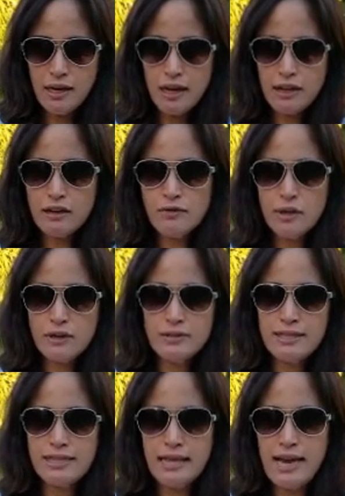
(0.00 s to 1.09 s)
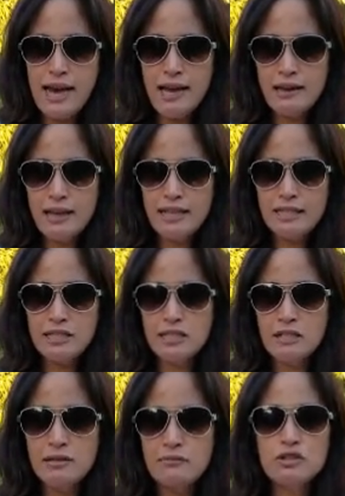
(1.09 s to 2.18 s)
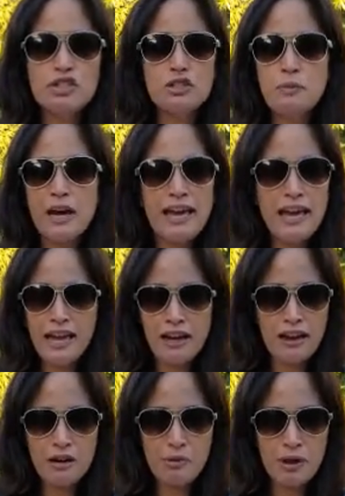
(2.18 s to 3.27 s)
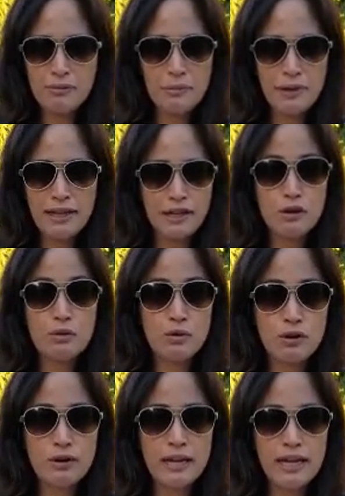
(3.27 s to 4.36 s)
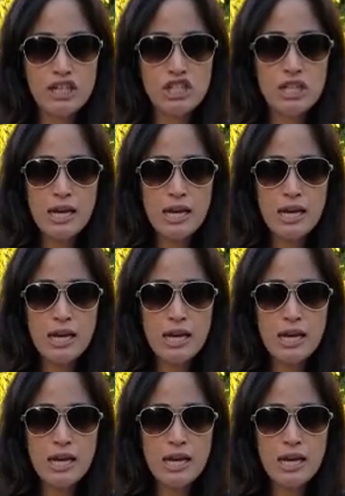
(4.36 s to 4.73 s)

I don't know if you can see that. It's just by a hair, probably by like a 1/4 inch.